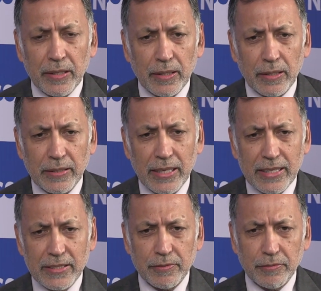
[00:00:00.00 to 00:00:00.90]
there
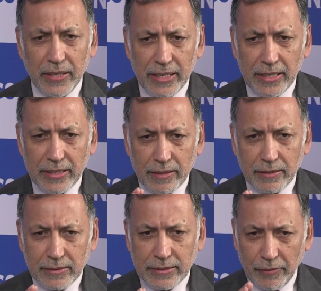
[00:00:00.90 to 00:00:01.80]
is very
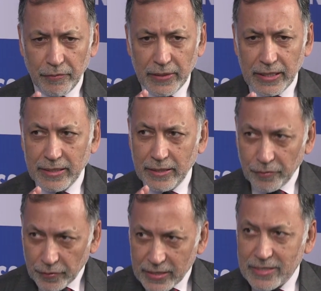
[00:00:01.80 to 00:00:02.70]
definite
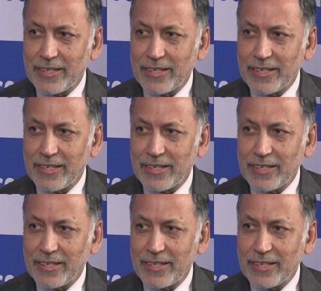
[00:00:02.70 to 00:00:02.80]
difference